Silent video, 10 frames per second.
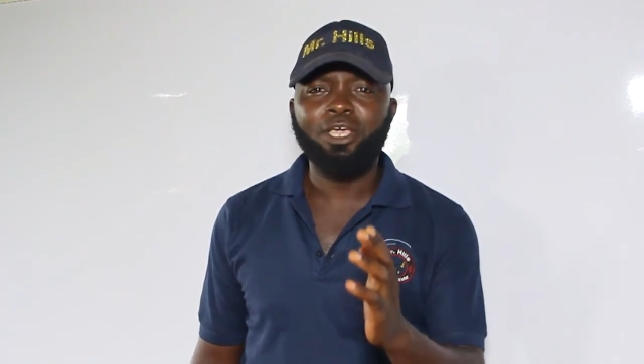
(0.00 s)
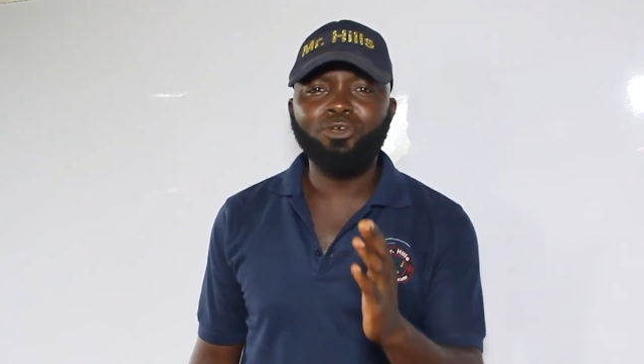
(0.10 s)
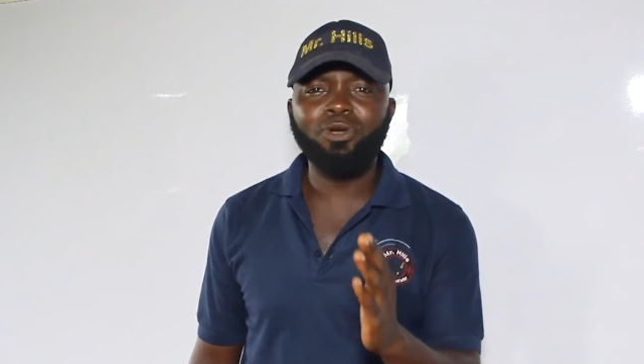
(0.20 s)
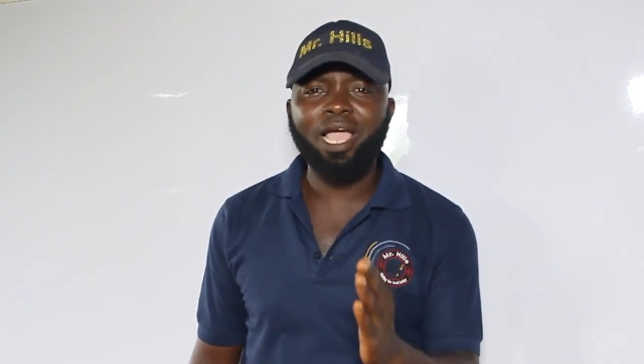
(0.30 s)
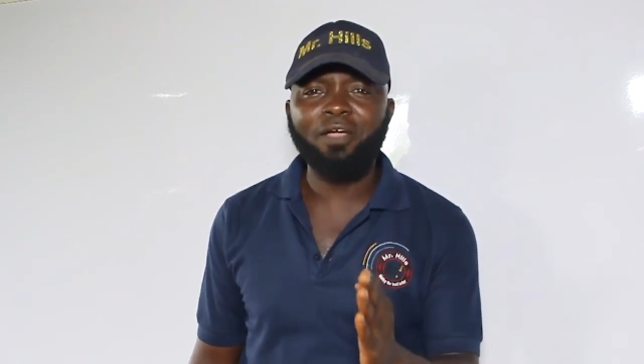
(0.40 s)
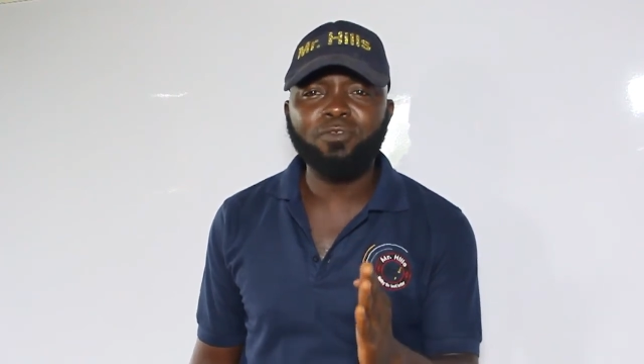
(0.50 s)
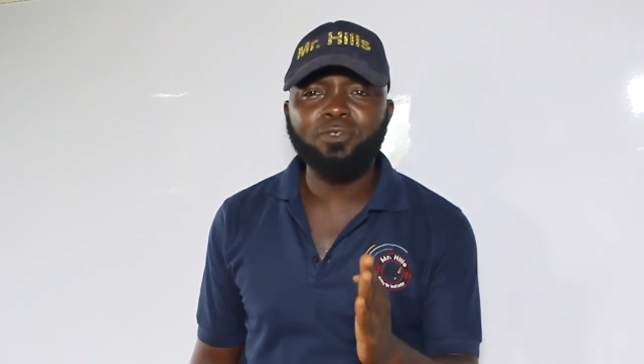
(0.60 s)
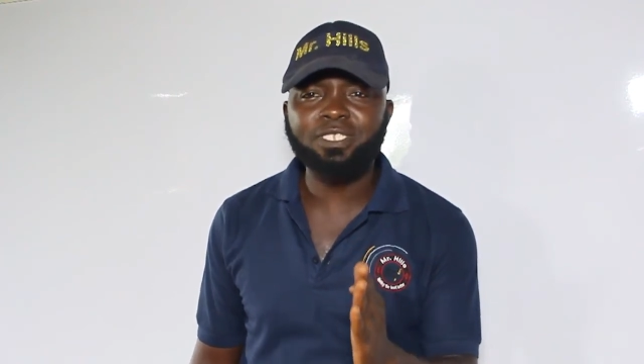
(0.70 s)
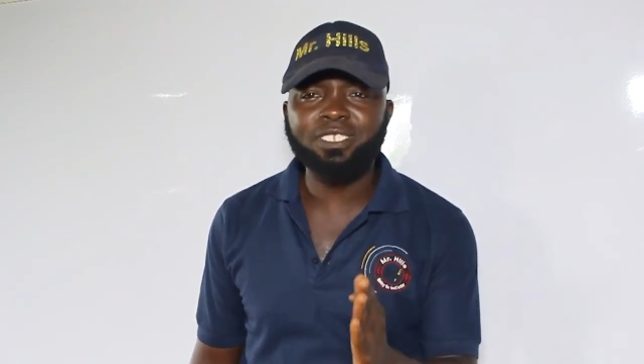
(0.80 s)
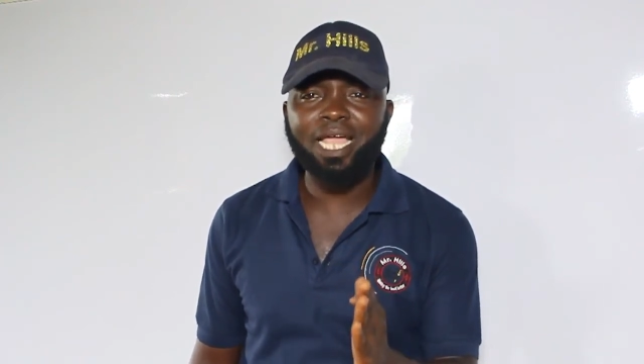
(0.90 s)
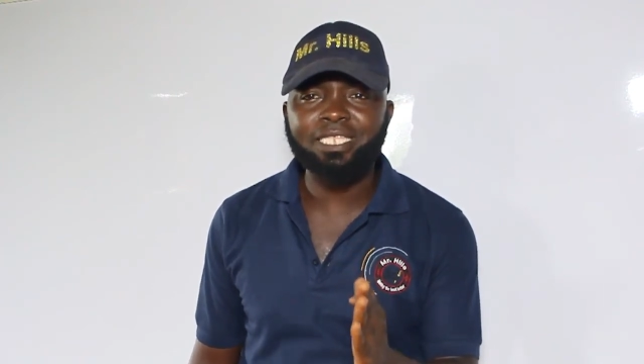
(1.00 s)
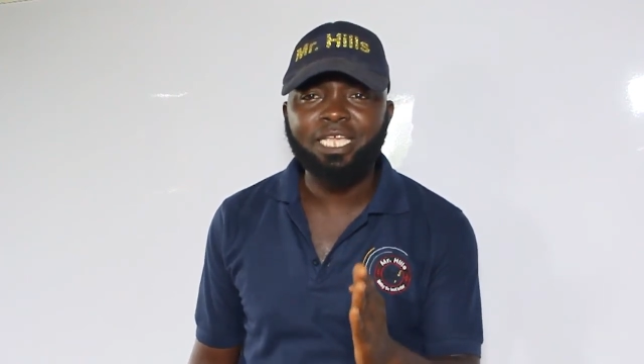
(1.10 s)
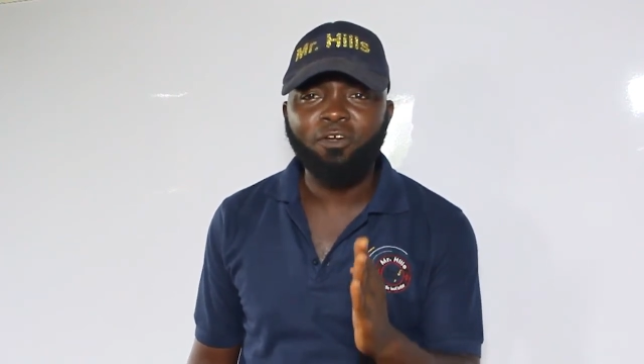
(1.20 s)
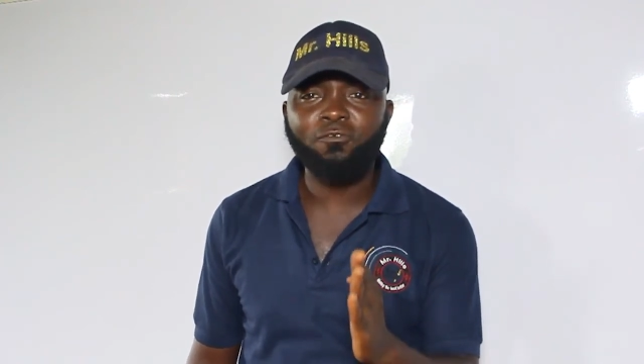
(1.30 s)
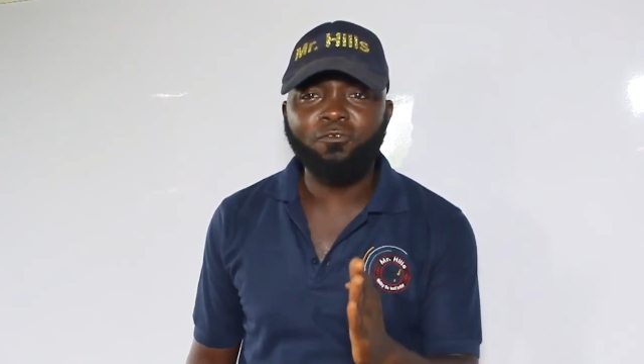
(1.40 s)
You have to start
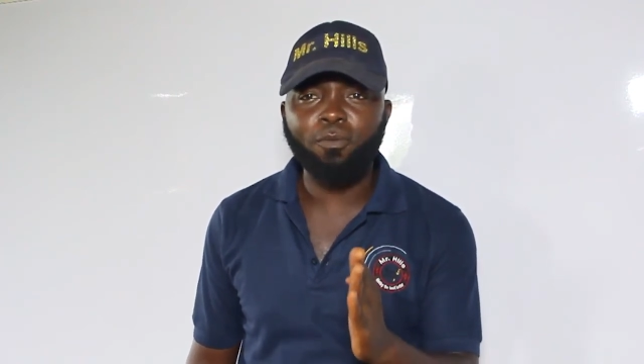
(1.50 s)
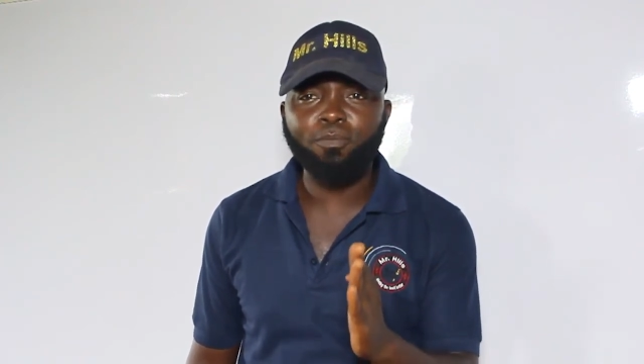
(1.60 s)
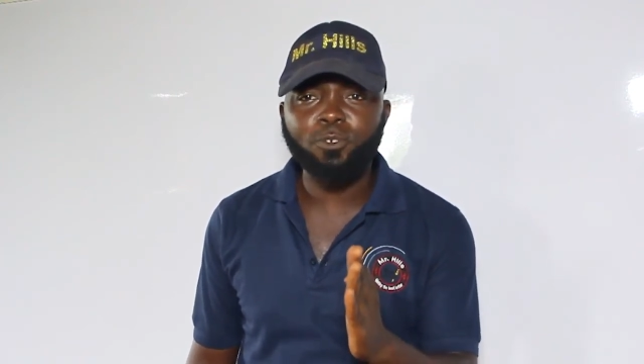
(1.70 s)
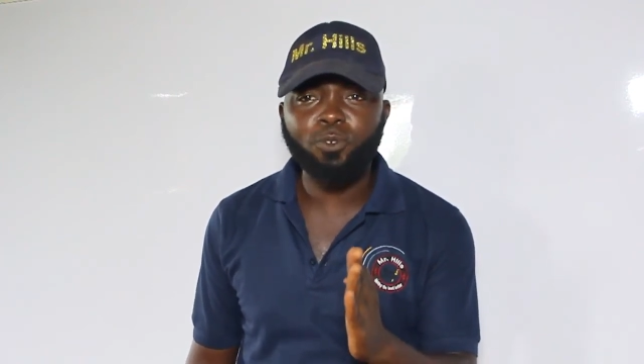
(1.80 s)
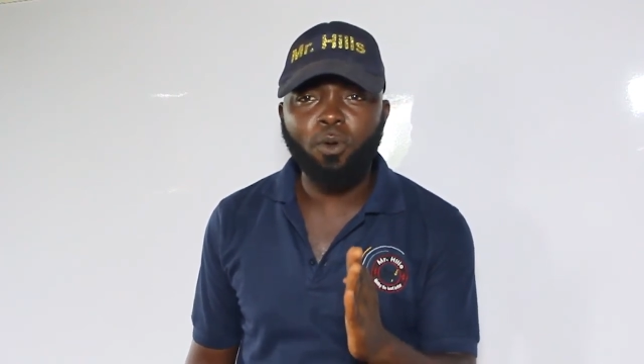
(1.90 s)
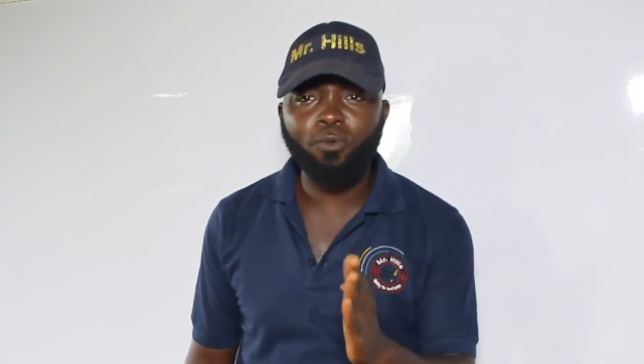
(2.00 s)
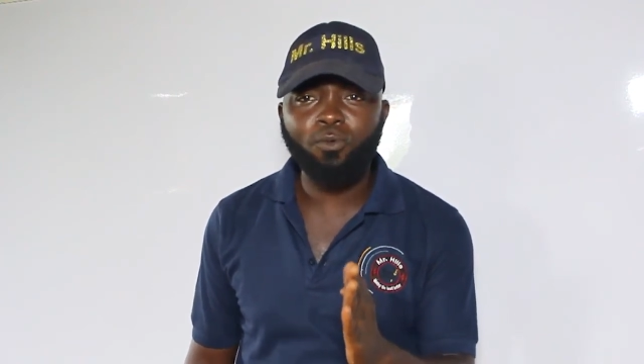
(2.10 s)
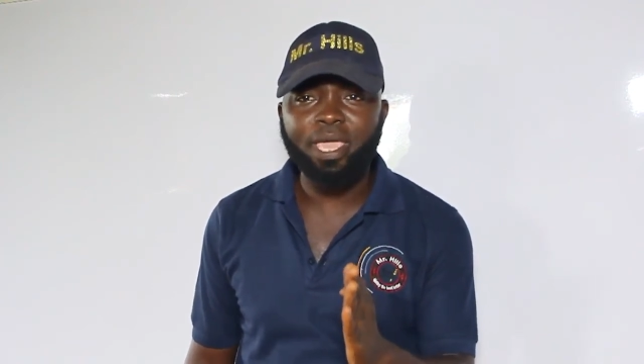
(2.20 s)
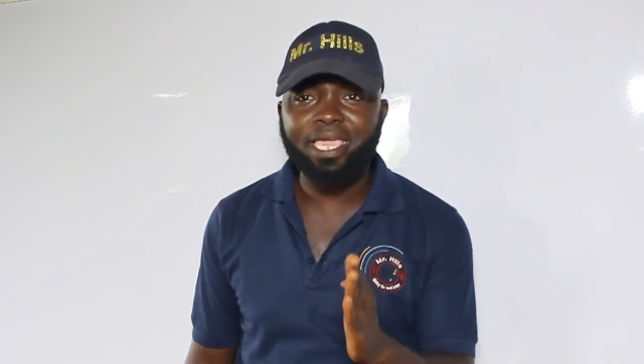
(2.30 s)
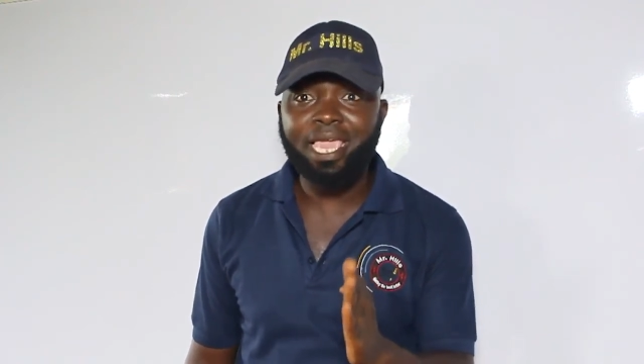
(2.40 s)
from somewhere.